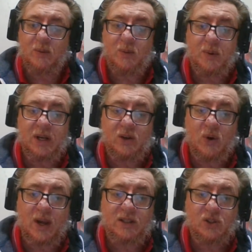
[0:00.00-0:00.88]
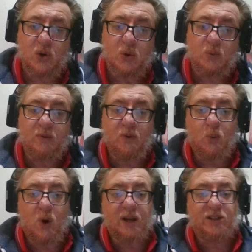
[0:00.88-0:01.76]
I'm in a grey suit with a
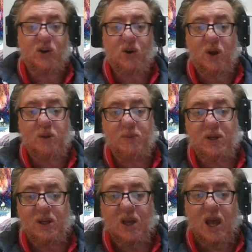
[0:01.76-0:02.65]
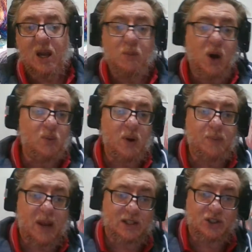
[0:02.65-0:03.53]
white tie. I might wear
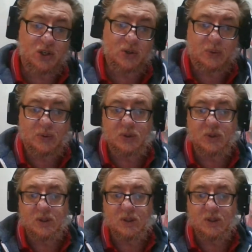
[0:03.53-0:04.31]
back shoes.